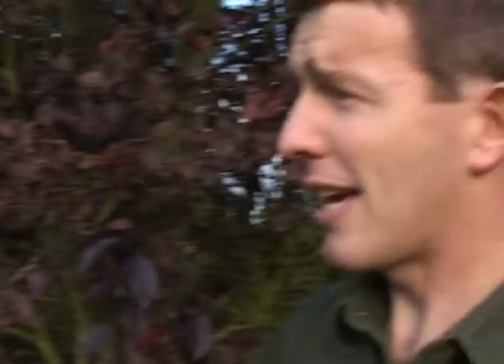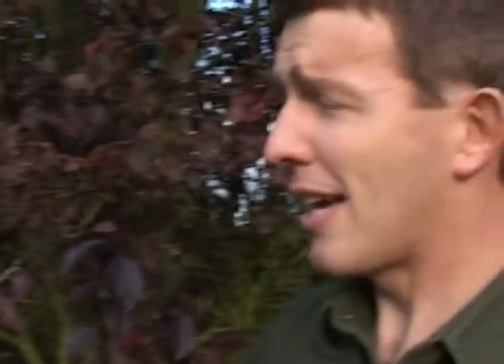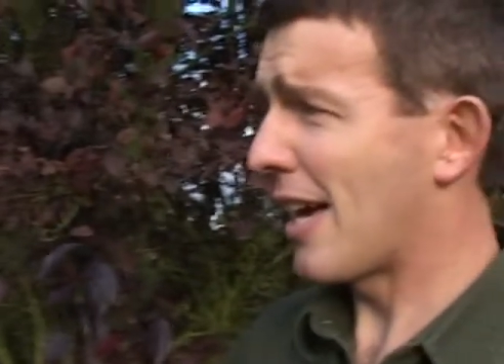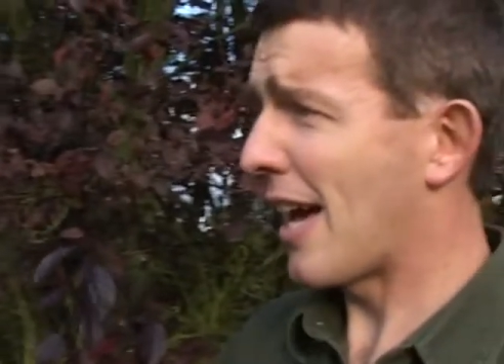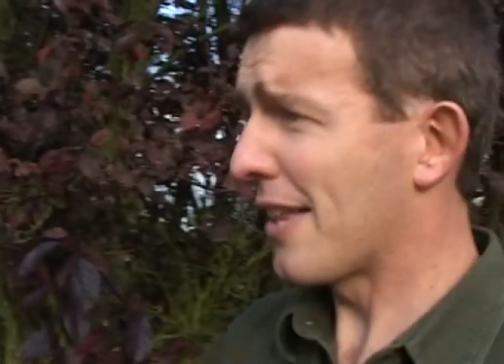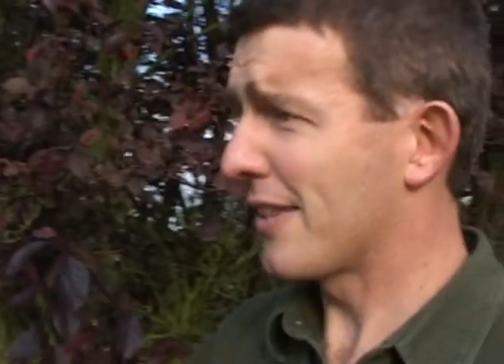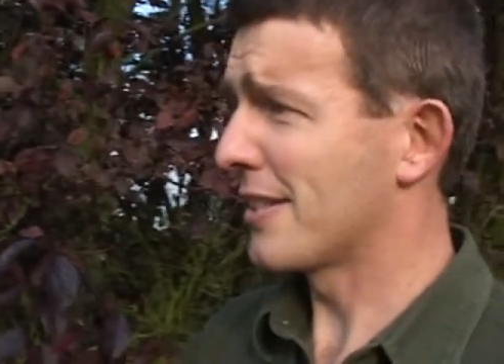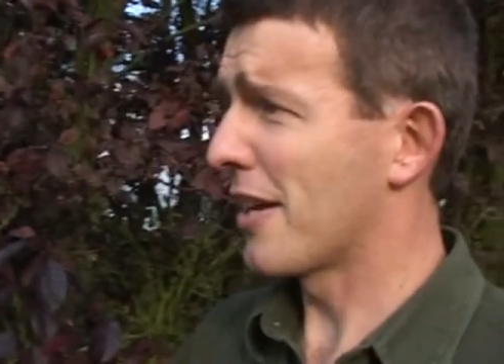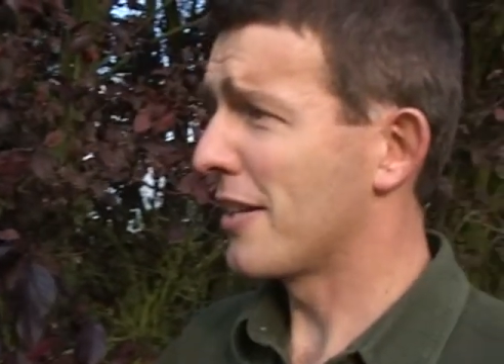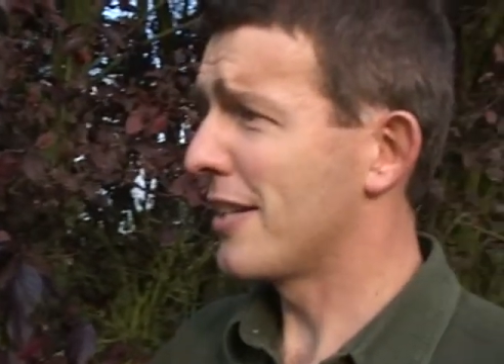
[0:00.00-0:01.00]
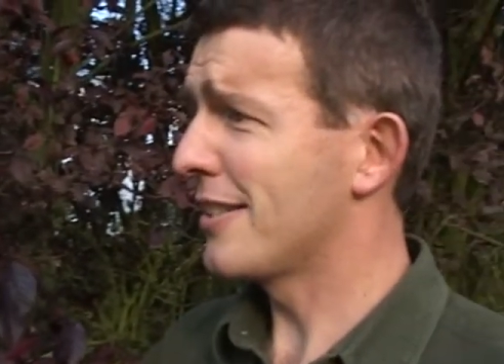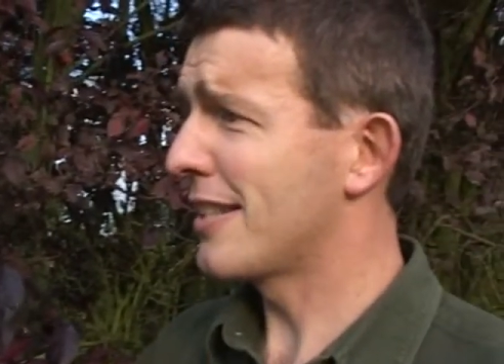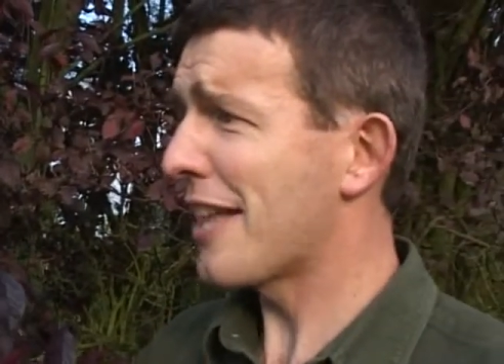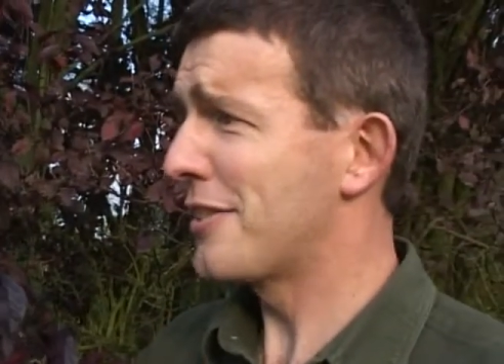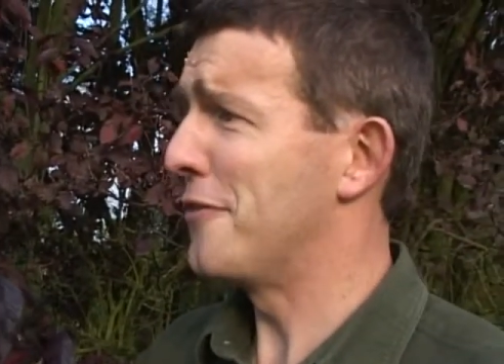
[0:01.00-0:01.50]
anthocyanin as
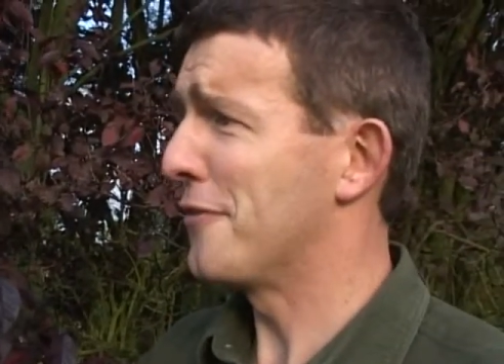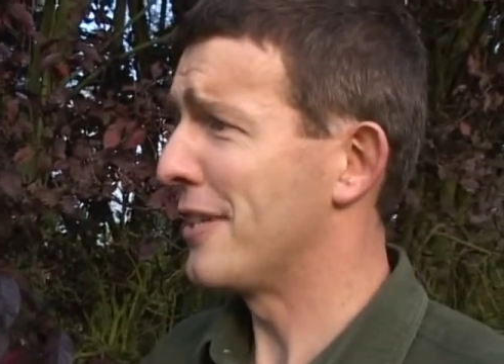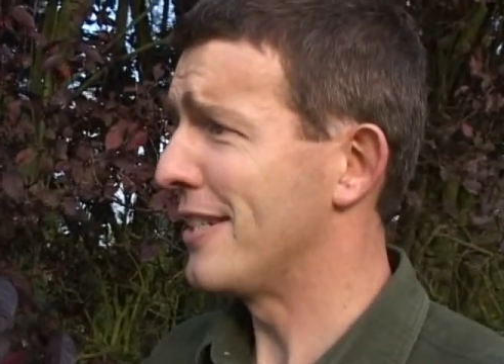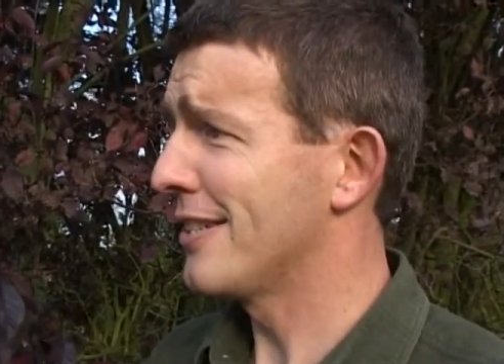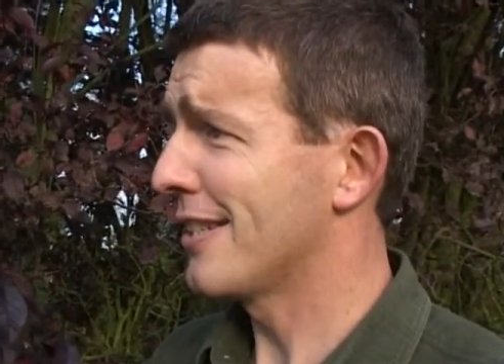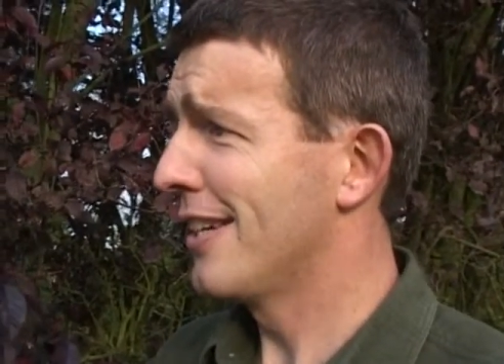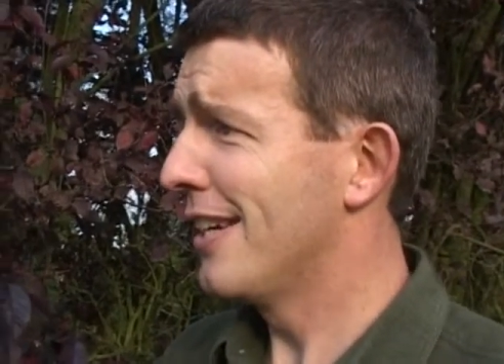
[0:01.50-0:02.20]
an antifreeze